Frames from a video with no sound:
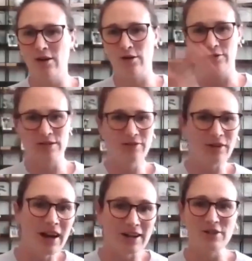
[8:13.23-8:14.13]
all over
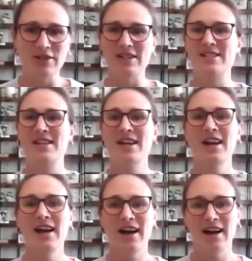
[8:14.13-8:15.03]
different countries.
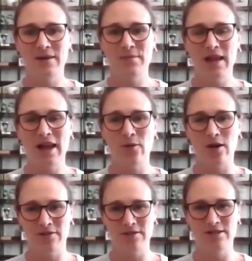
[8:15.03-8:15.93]
How
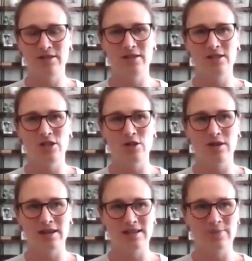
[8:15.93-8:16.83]
often do you
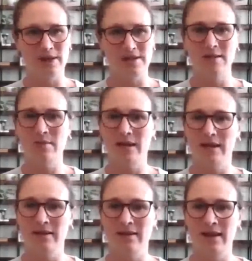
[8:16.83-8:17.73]
think it's best to meet,
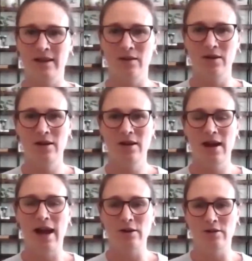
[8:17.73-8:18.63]
and
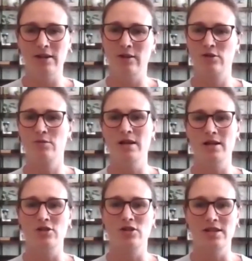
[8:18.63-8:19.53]
how do you think those
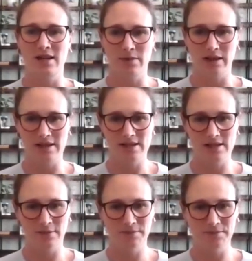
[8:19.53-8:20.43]
meetings should take place?